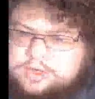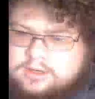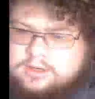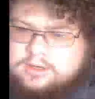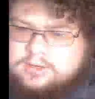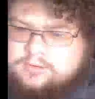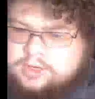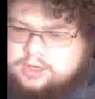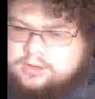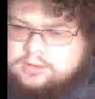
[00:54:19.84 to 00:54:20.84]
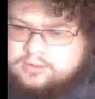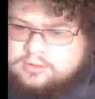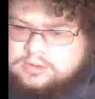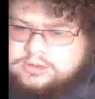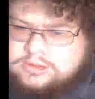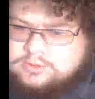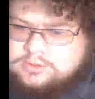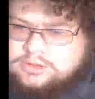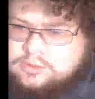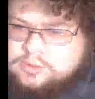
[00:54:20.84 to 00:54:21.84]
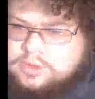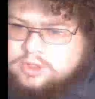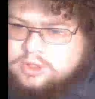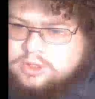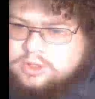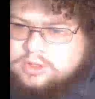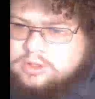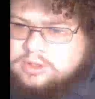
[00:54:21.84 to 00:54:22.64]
at a different angle and see what's going on.